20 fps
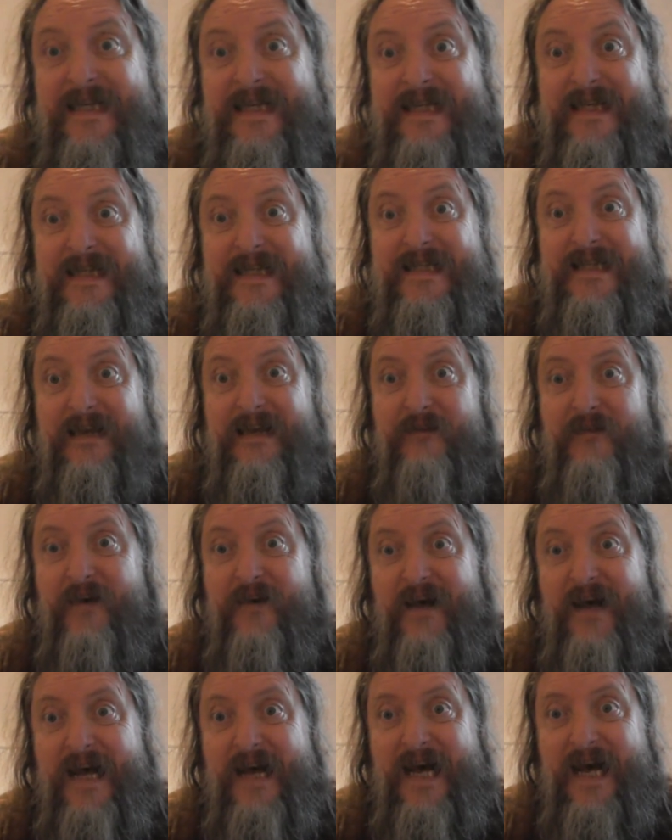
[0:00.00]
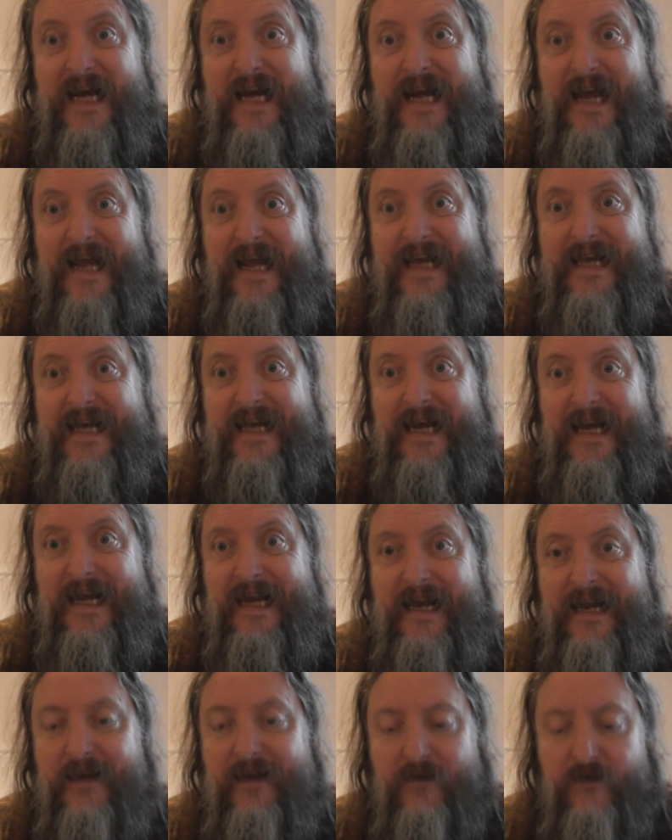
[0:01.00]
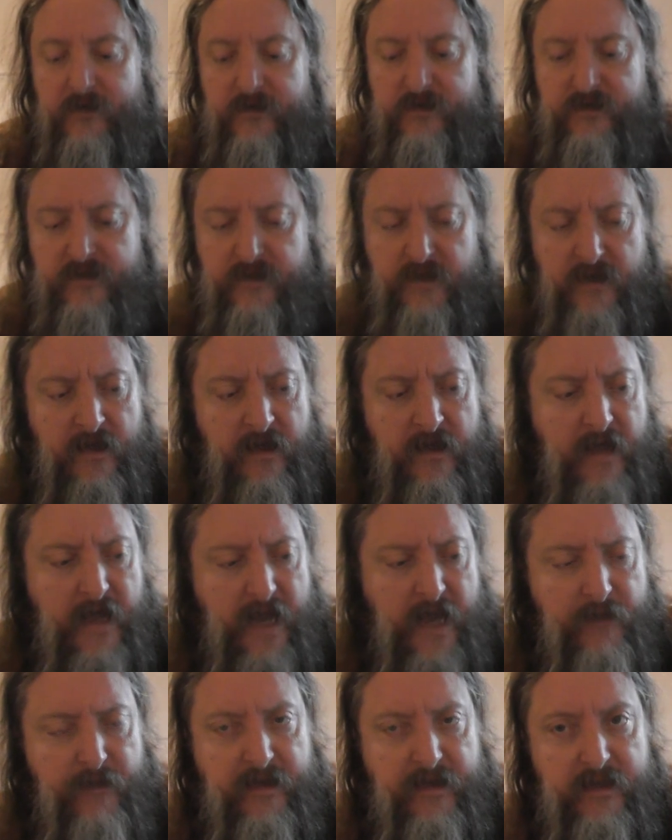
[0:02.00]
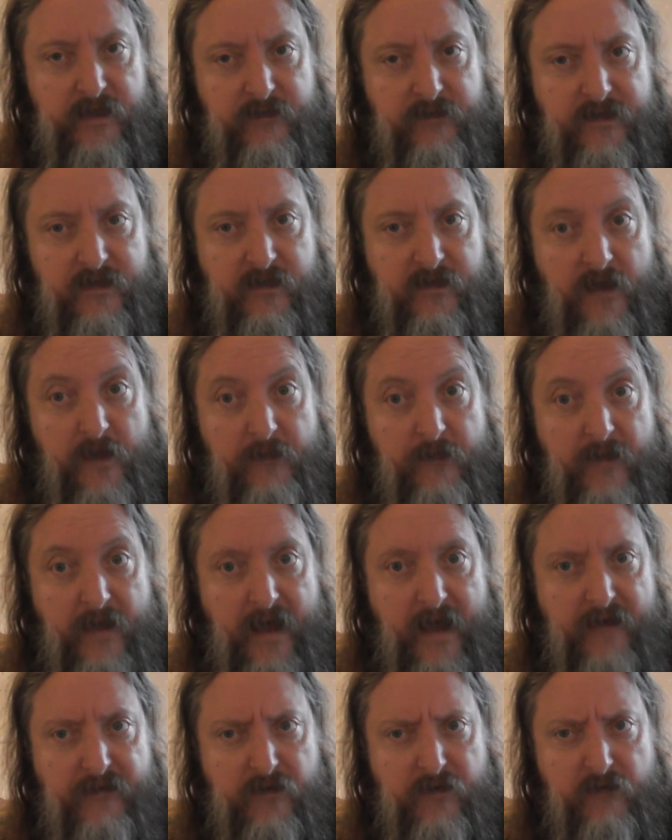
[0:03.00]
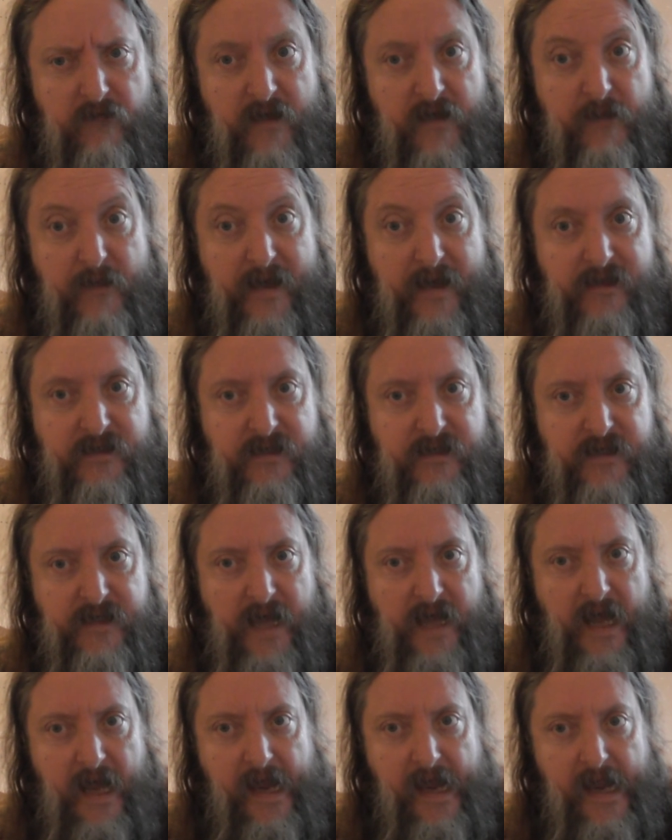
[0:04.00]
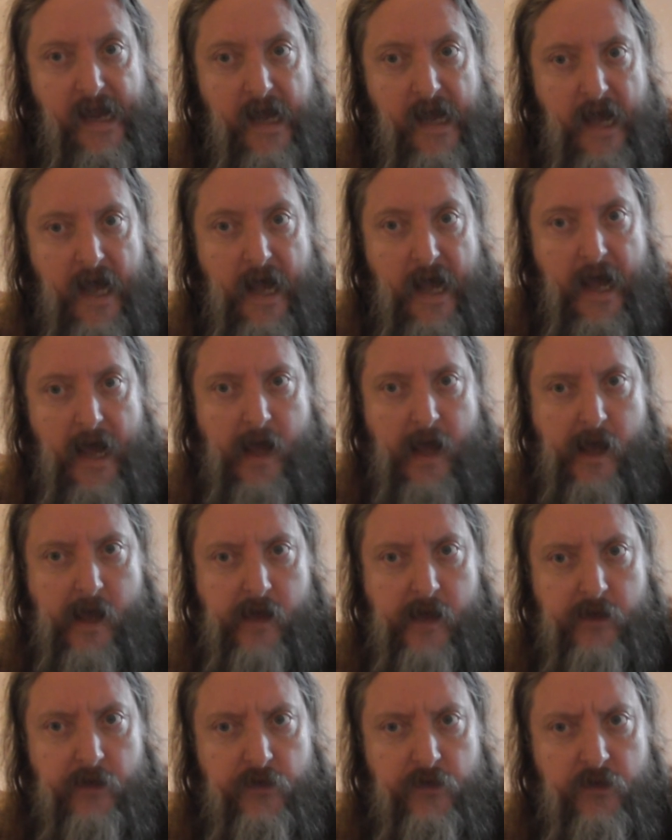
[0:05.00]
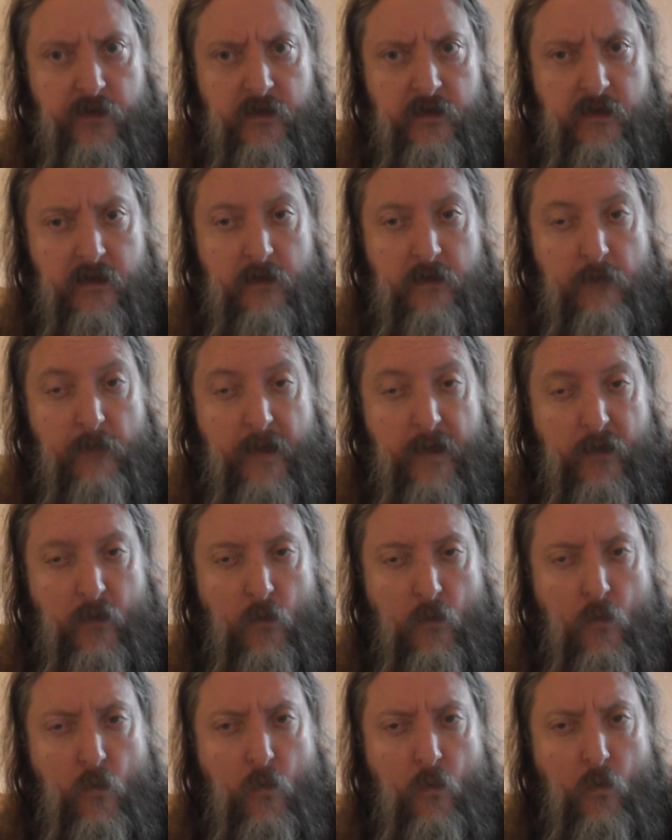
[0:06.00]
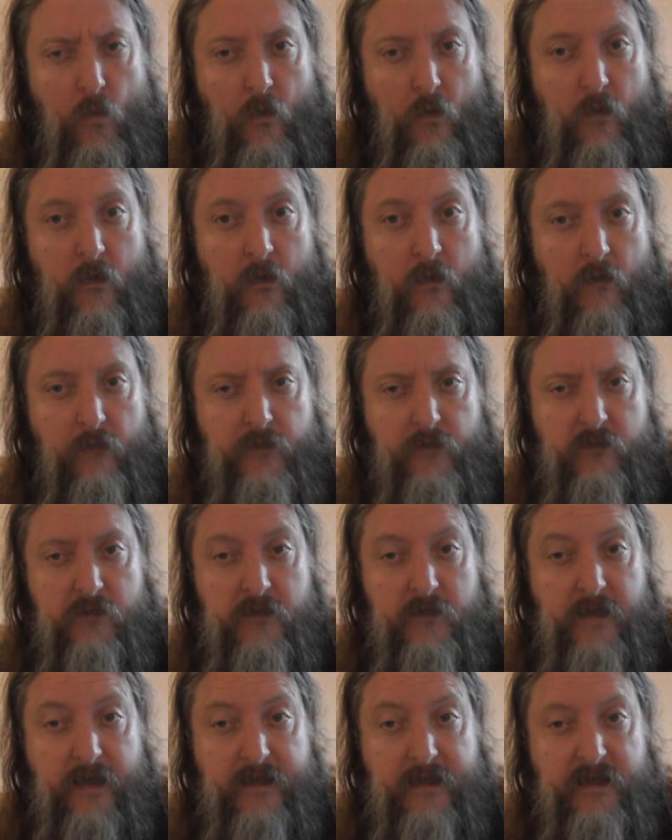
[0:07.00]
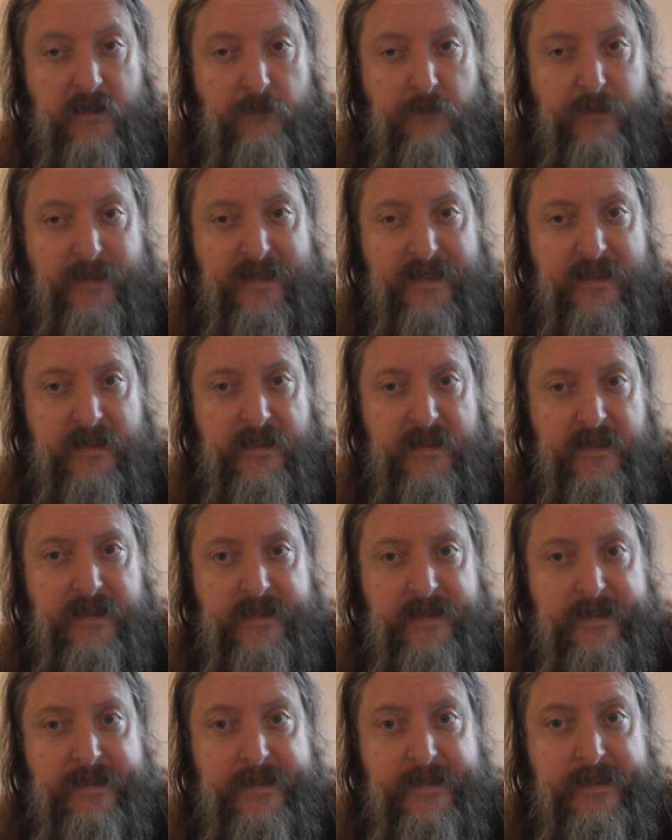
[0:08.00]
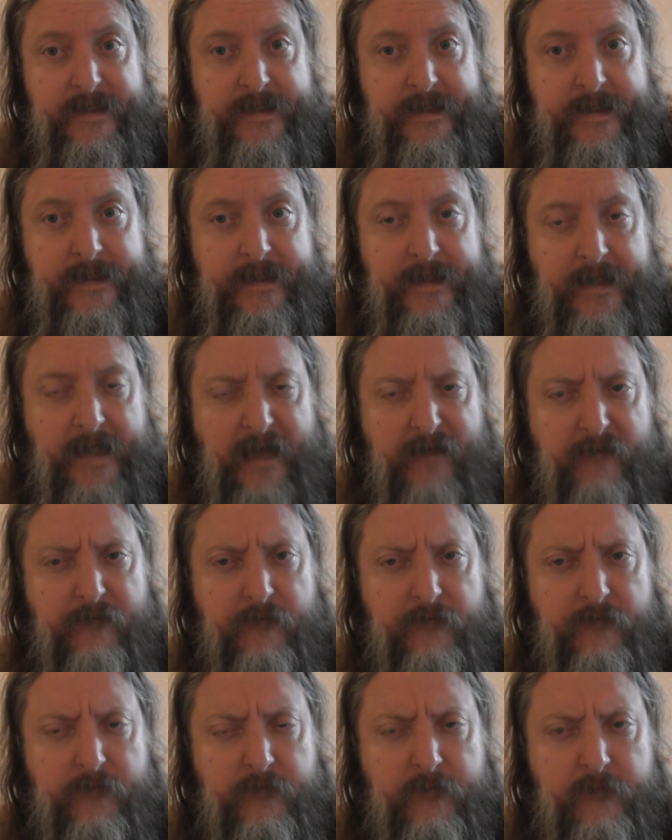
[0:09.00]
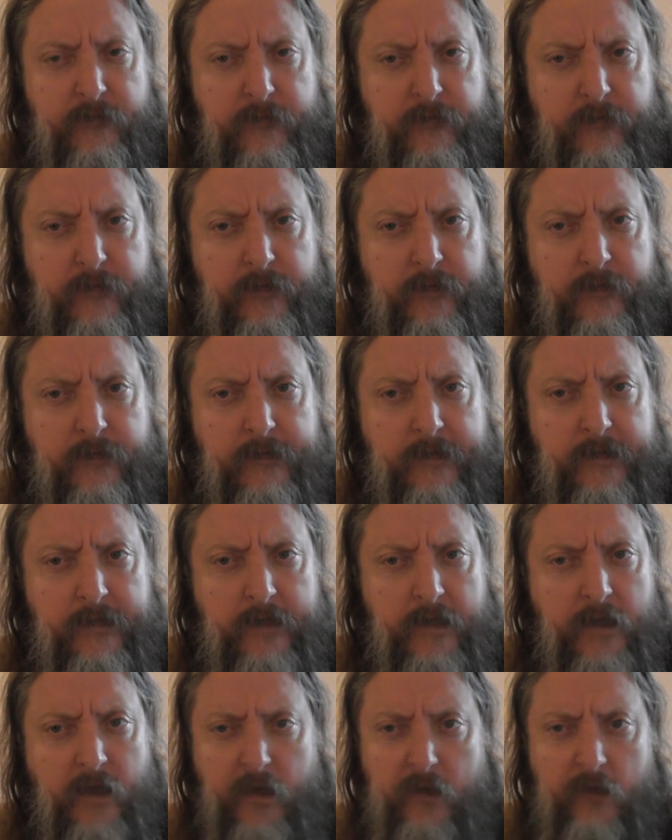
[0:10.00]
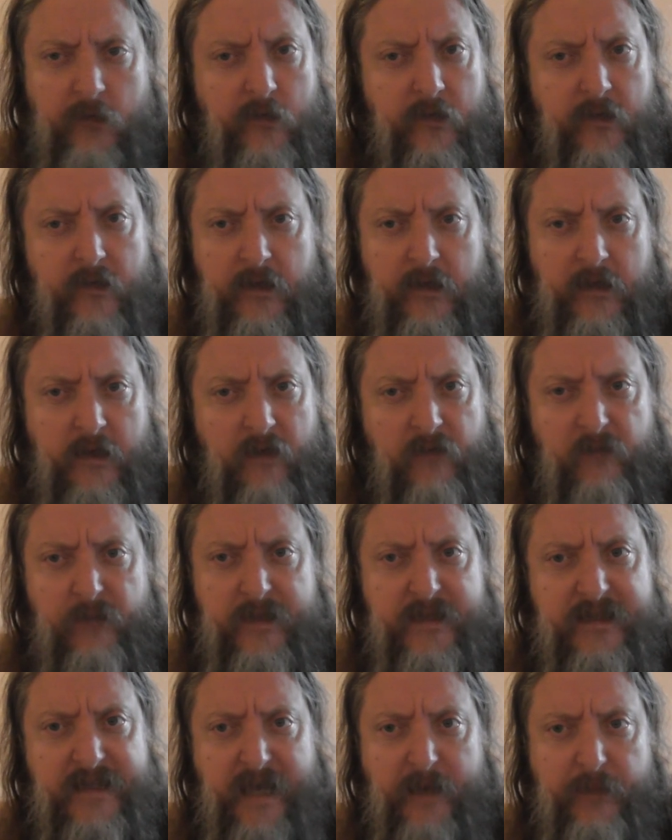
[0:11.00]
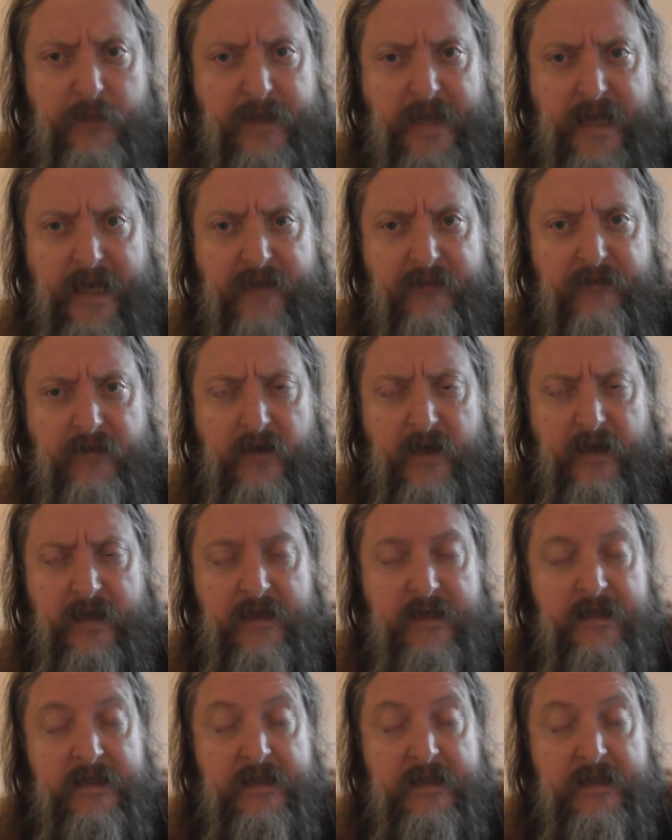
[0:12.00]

Good stuff, huh? I like, I like lots. Anyway, until next time, have a great, amazing day, and may all of you sexy beasts have. No, I've messed it up again, haven't I?